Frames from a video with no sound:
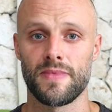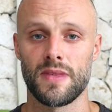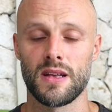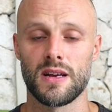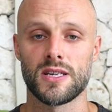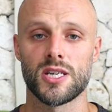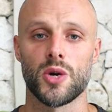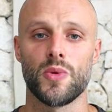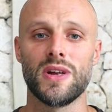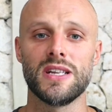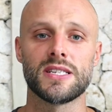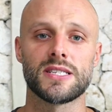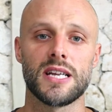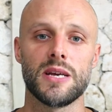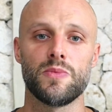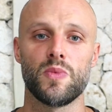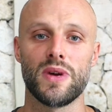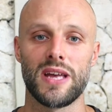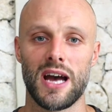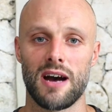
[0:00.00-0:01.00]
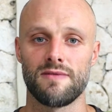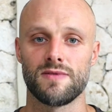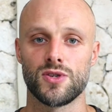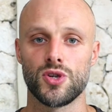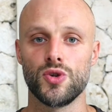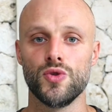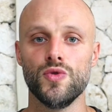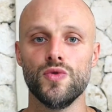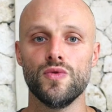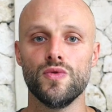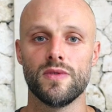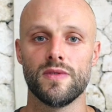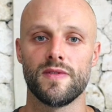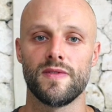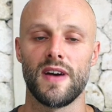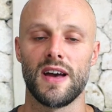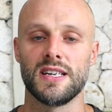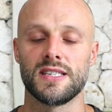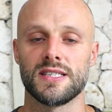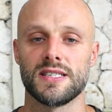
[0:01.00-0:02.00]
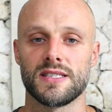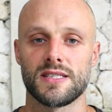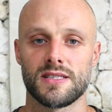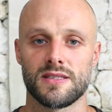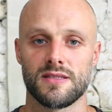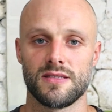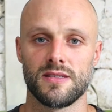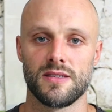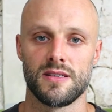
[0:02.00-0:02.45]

So in sleep, we have two phases.